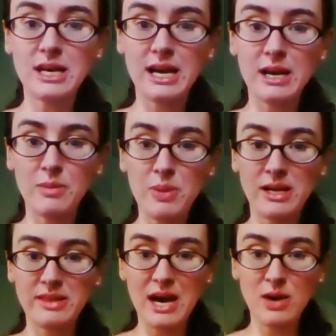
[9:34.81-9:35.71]
I
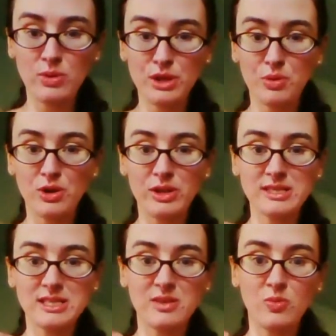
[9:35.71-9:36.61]
painted that with the
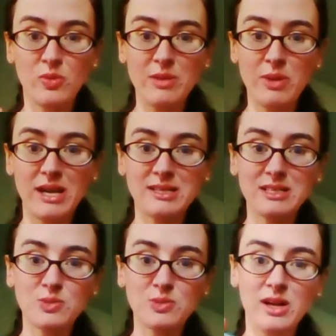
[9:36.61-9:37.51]
pearlescent white paint
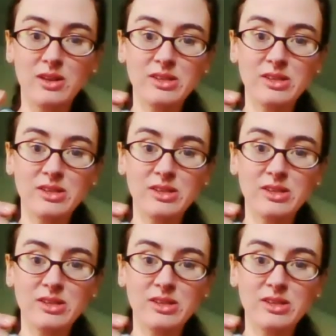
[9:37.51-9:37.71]
as well,